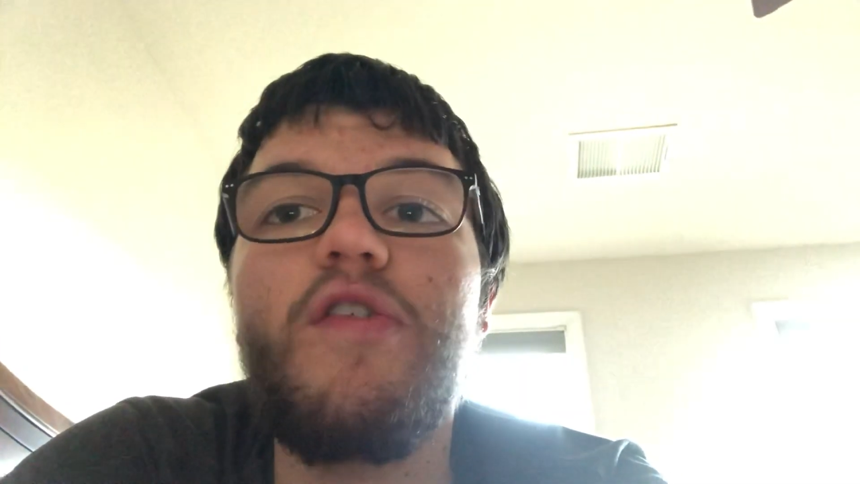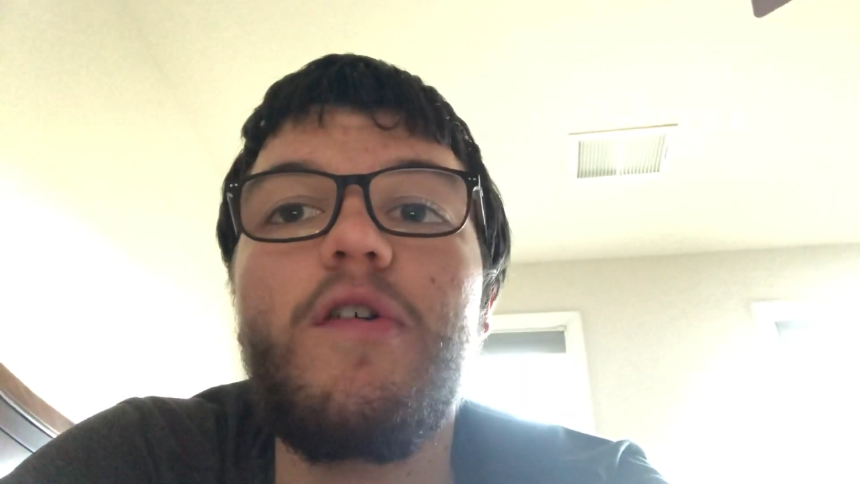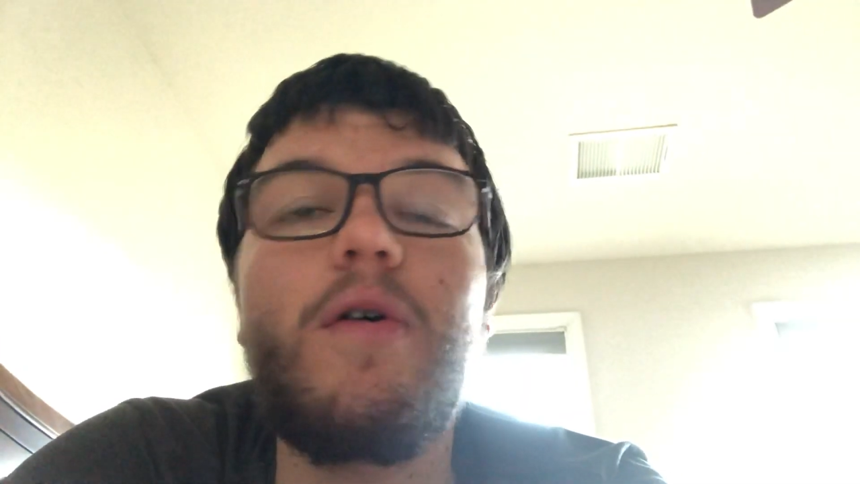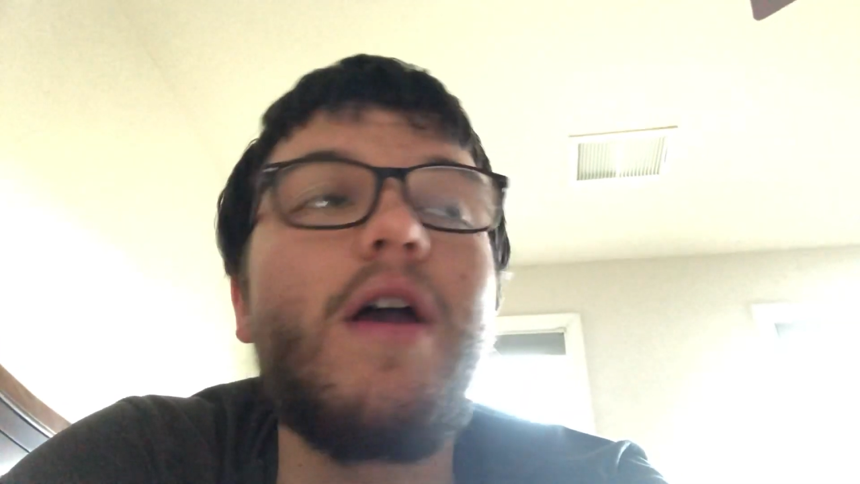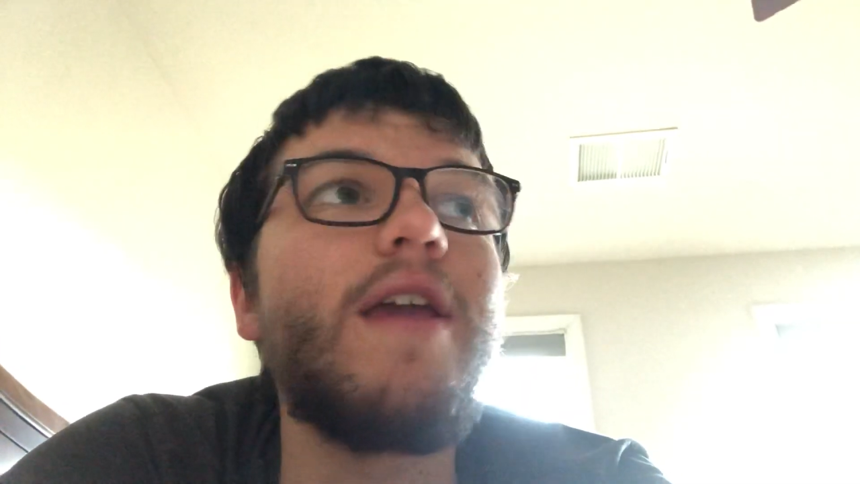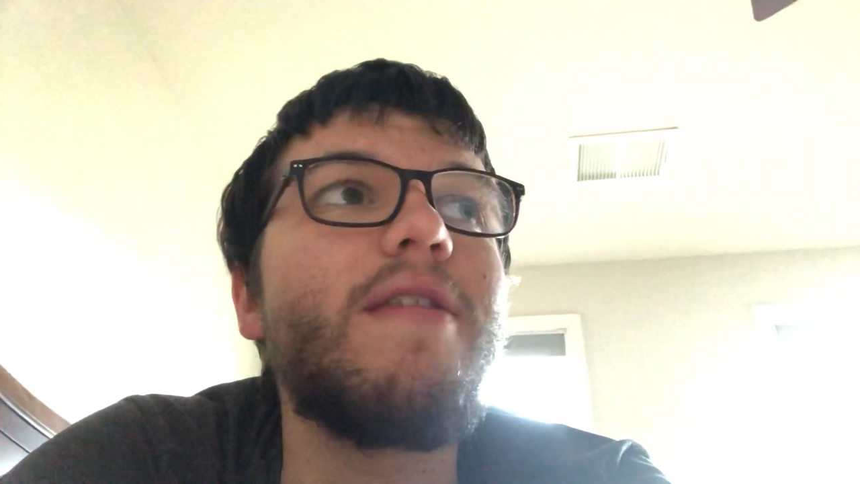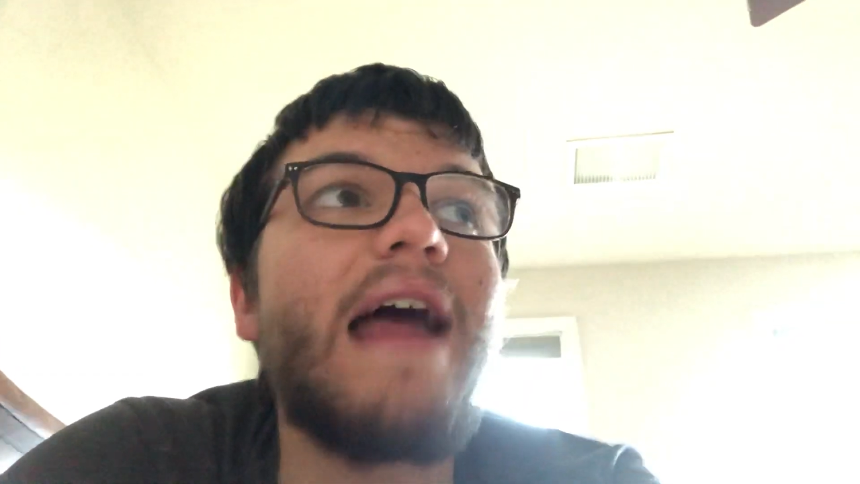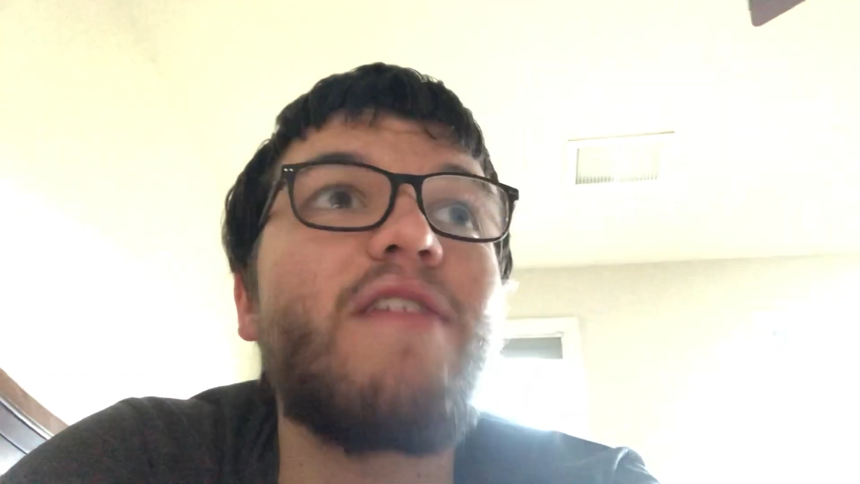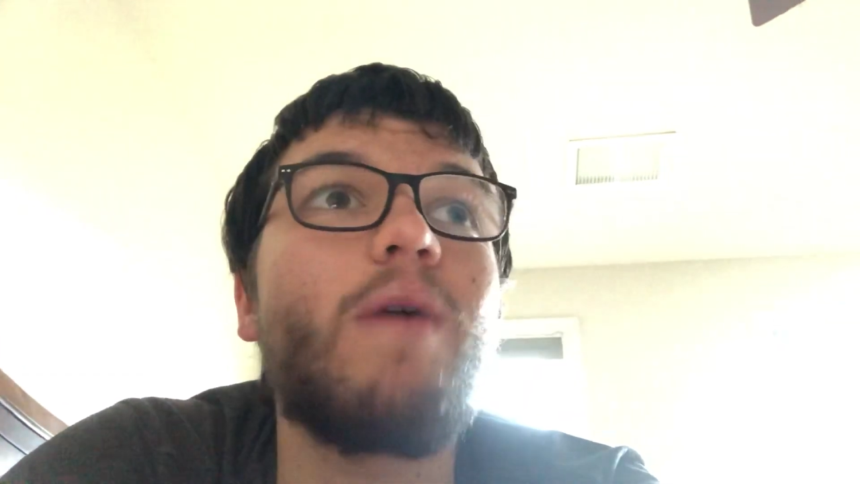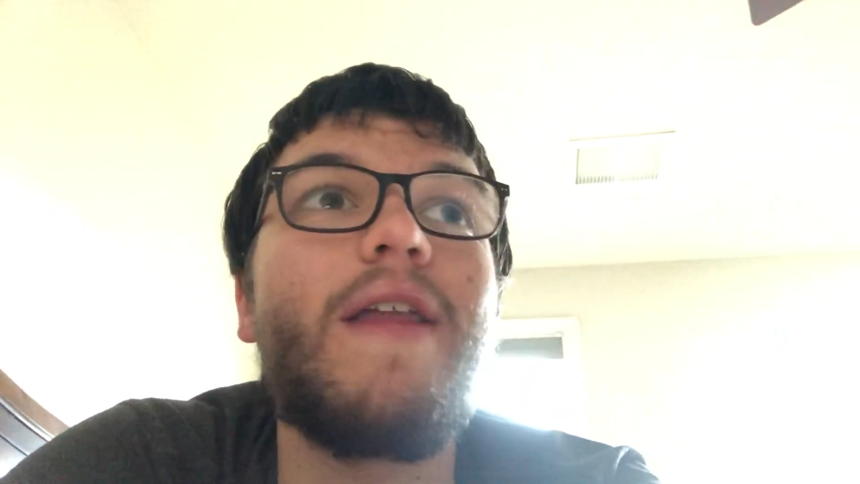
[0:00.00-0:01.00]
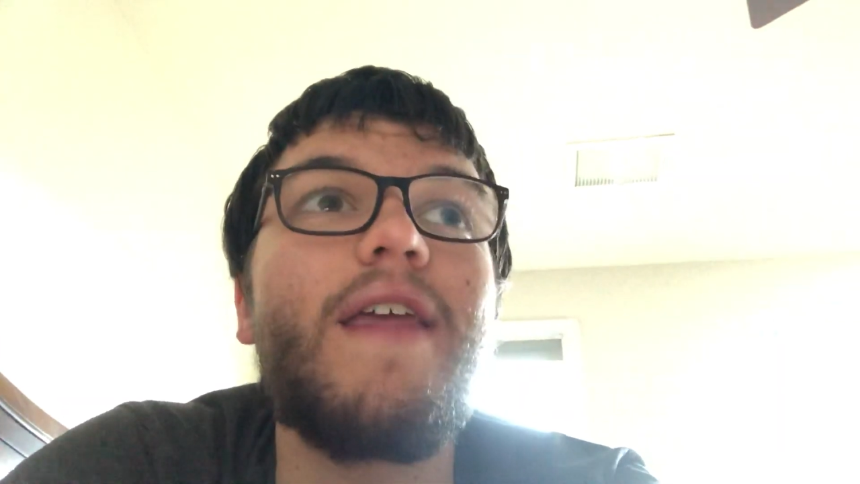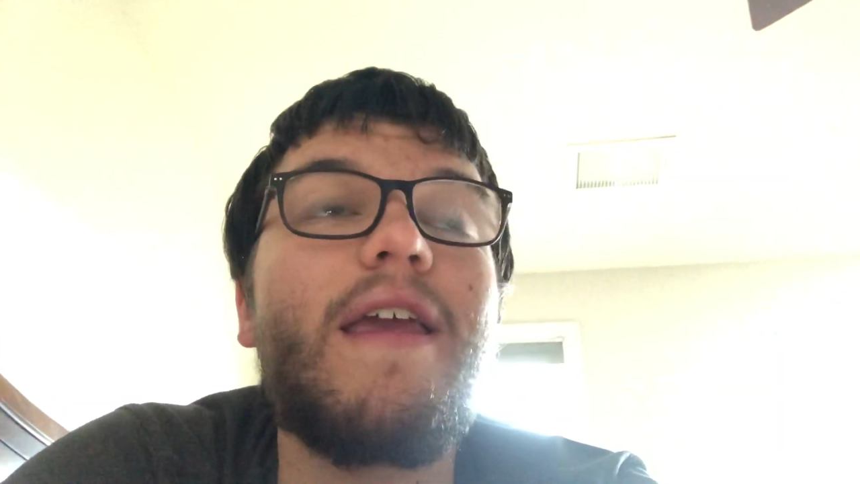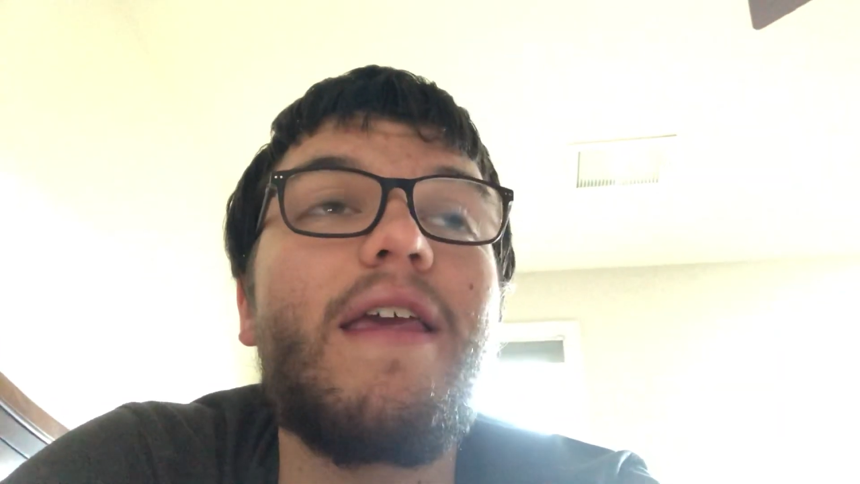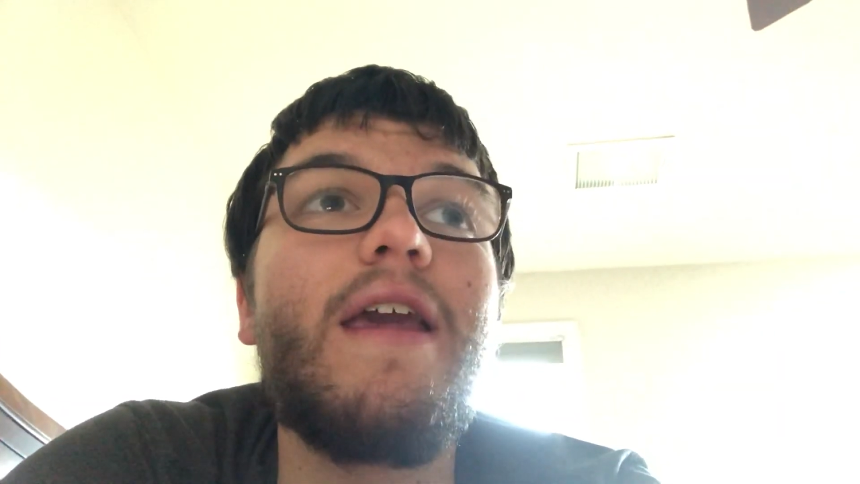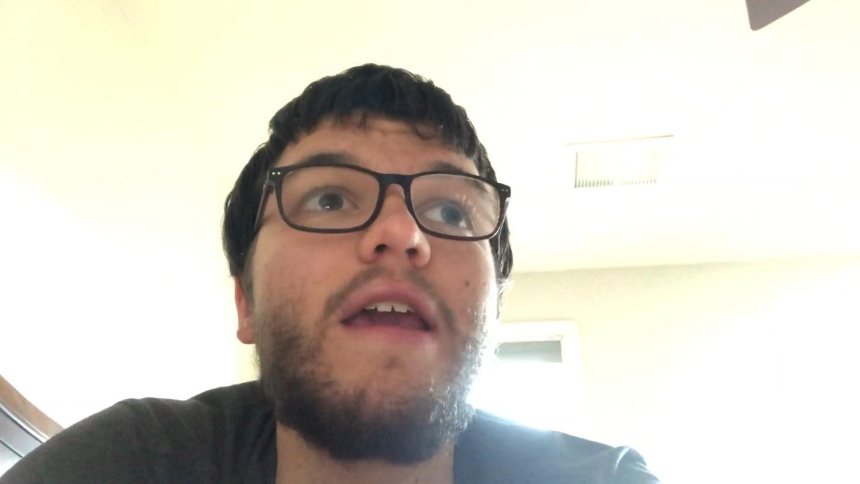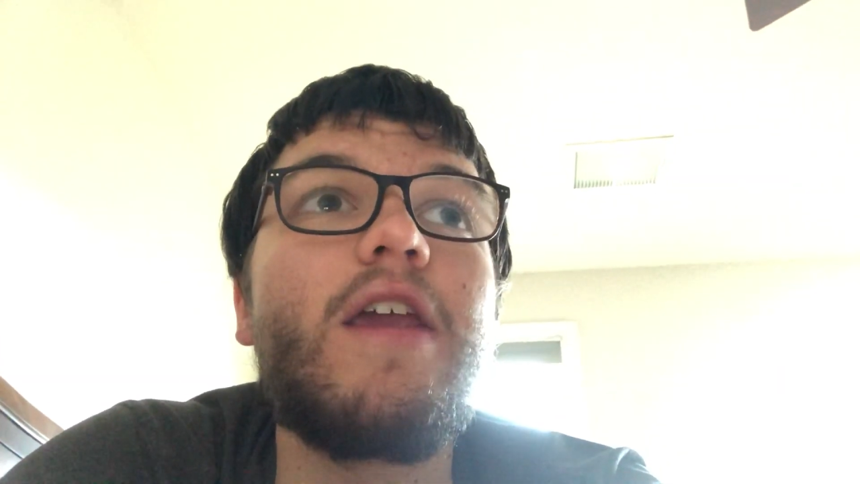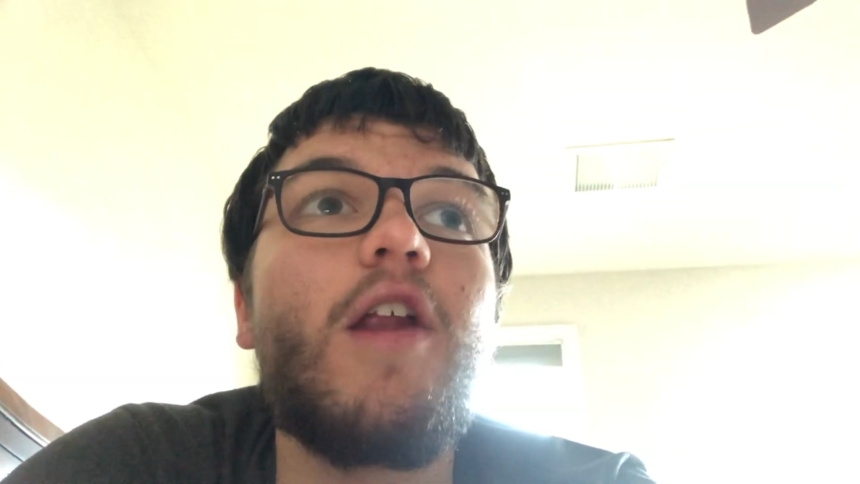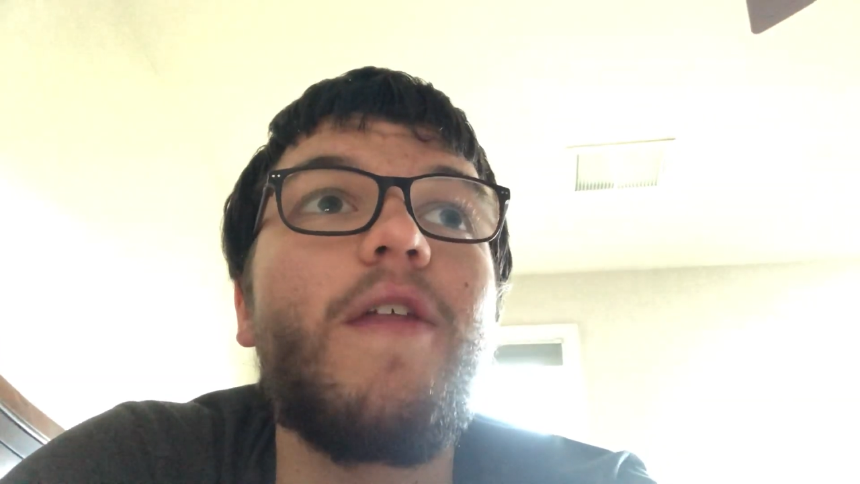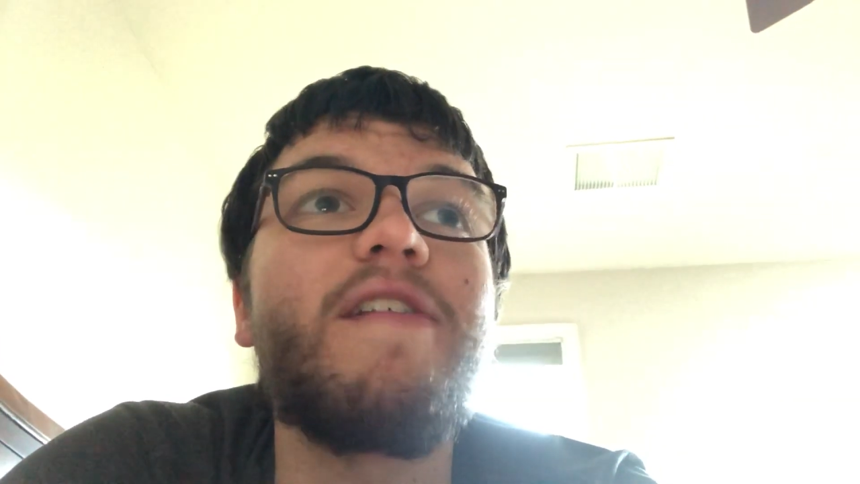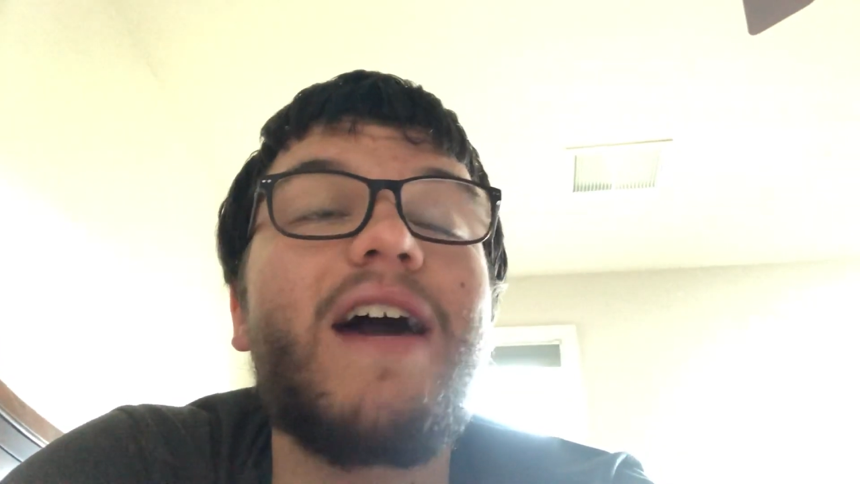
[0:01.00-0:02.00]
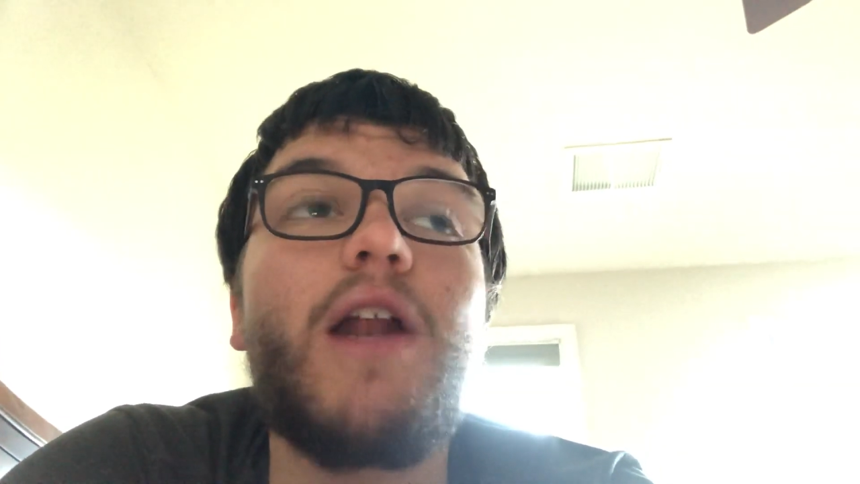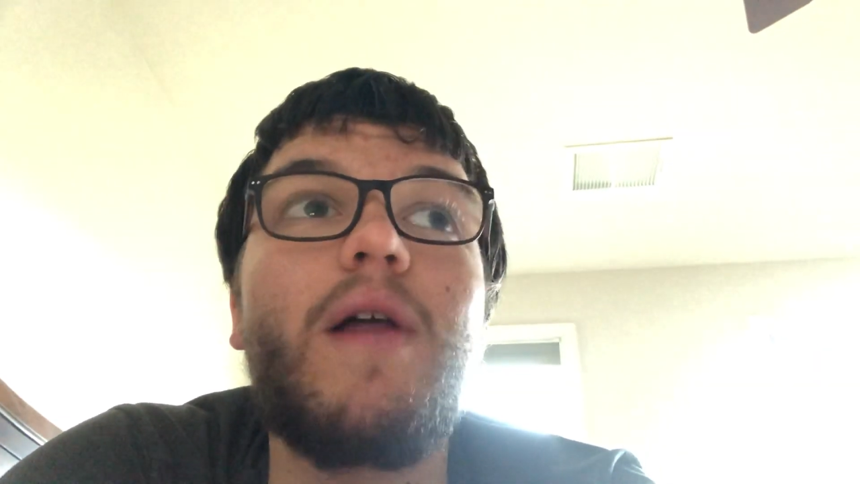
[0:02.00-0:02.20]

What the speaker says: So that's why the title,